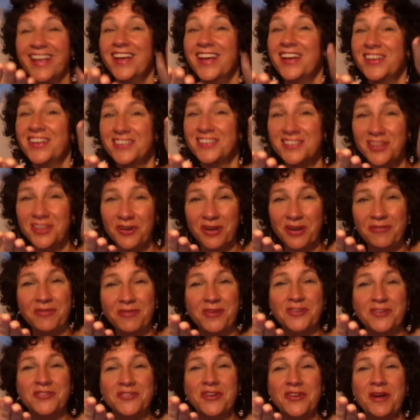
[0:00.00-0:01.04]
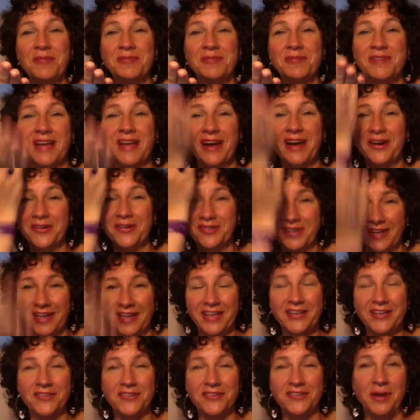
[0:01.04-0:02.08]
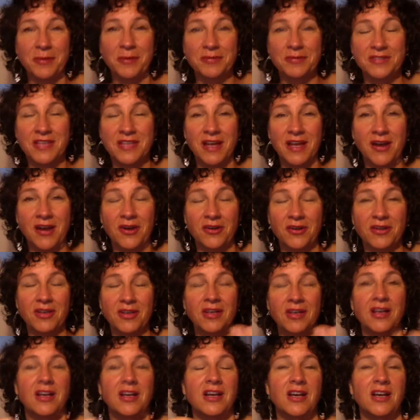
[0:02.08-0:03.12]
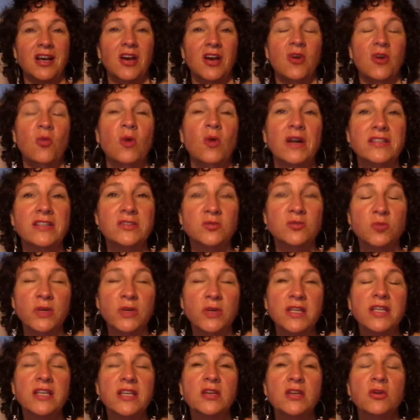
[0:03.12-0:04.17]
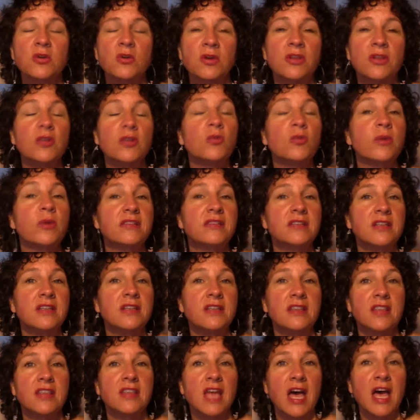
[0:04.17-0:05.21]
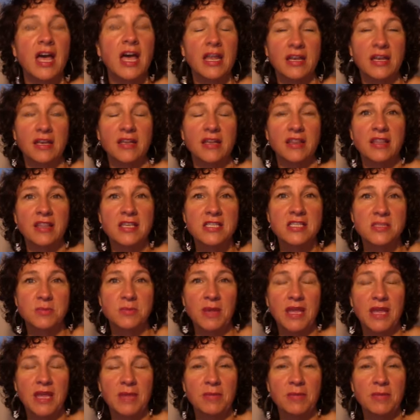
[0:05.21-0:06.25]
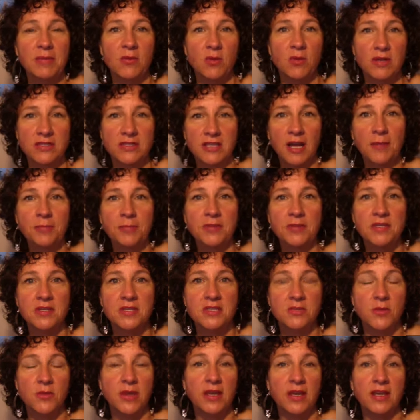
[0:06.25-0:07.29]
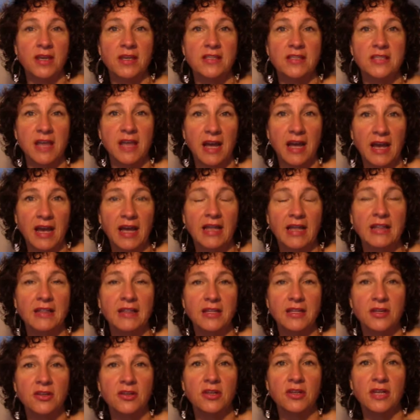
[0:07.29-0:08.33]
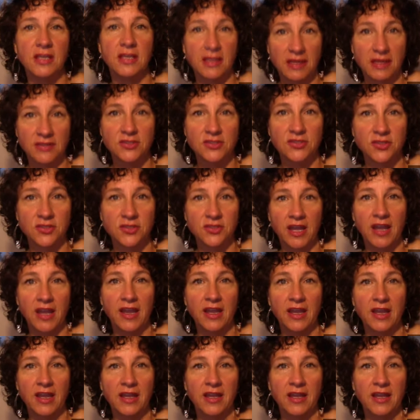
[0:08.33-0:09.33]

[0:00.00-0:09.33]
So if you drop down, it drops down. What's really cool, and the reason that this may be what's up this week, is I literally yesterday